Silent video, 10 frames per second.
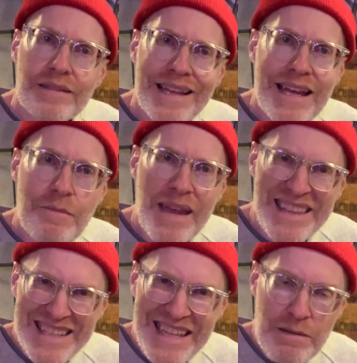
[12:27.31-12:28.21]
They kind of
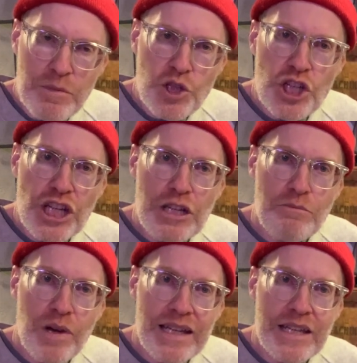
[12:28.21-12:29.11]
make the same
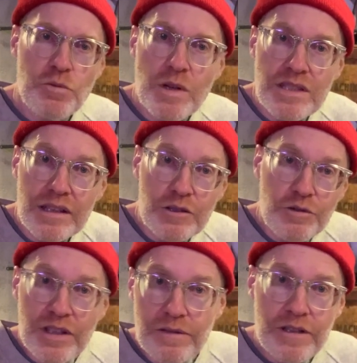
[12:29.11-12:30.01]
machine, but each one's a little
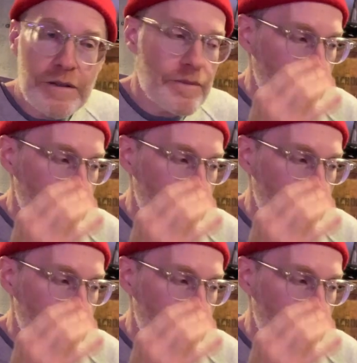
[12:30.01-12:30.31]
different.